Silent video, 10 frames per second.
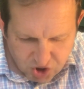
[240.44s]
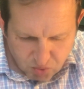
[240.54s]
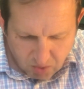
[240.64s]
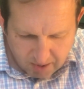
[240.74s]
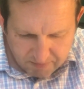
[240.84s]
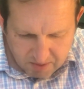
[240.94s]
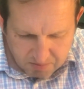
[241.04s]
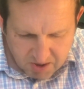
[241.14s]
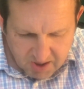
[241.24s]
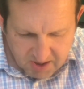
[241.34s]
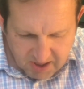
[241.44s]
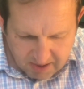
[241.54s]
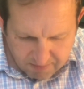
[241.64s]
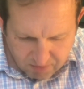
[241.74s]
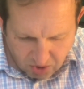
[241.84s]
Shuavim,
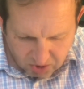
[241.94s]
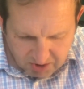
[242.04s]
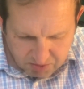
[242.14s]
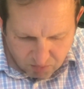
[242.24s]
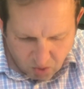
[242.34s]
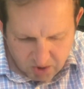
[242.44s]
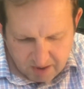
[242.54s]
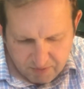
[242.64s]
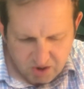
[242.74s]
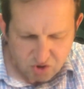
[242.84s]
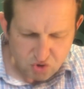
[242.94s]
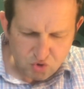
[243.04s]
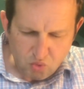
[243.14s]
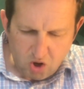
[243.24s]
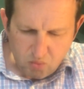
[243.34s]
all types of water, even
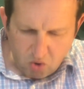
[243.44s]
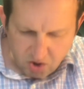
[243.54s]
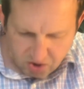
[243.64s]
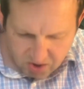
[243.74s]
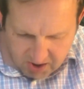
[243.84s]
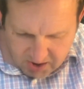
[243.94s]
drawn water.